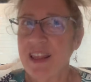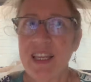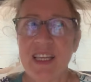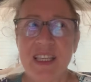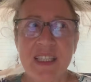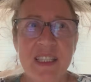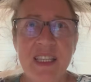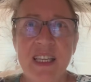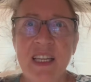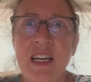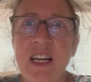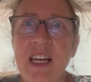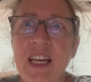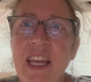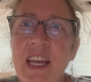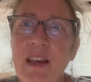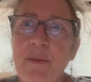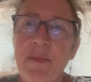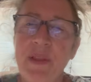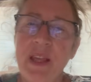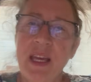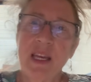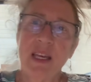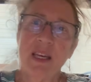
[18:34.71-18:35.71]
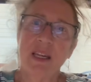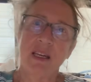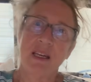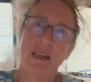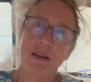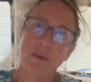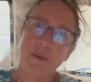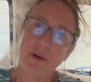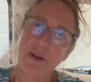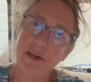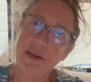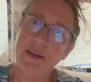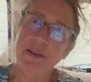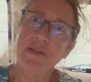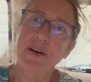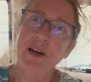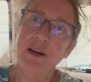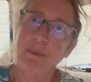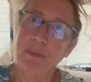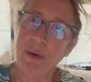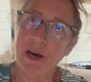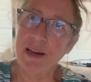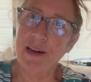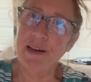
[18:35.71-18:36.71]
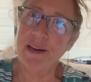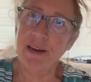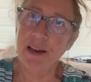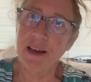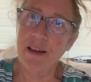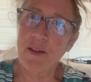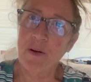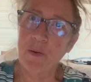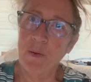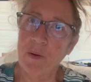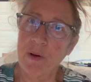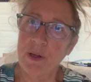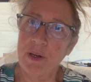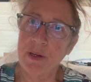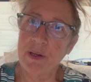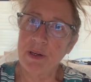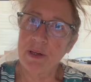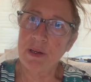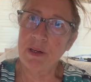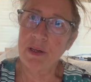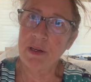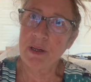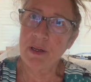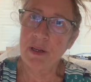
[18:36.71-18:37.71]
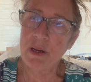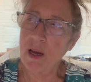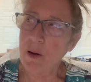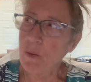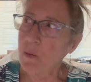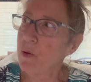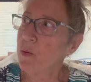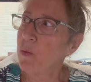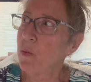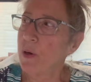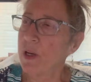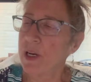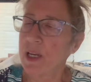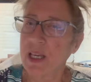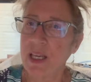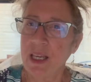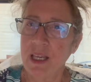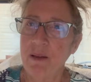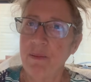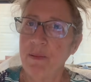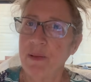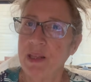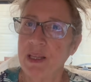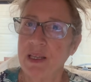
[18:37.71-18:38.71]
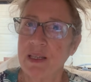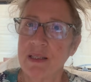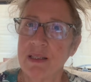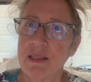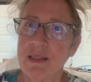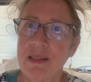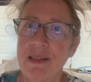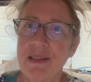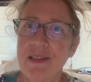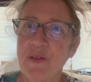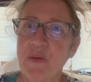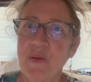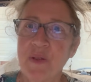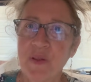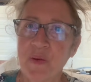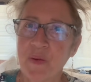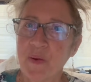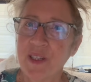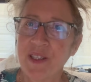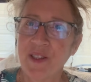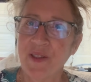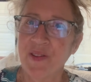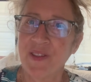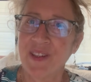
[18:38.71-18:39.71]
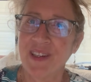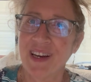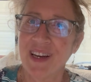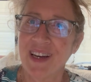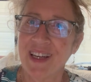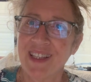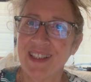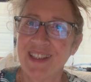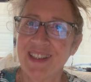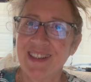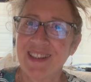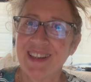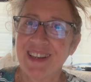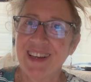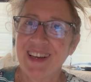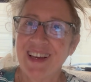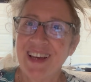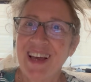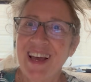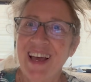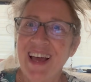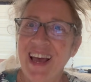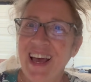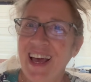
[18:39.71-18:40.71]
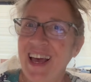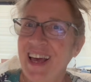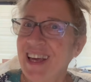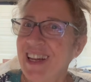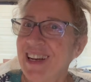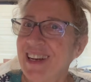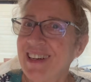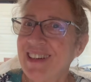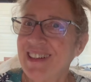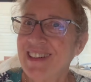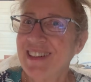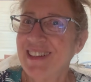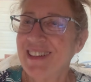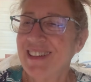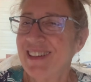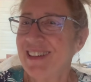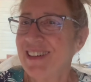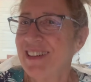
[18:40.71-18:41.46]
this. And I kept thinking, well, if I bought another one, I would want to keep this. This was Window and Eyes. And,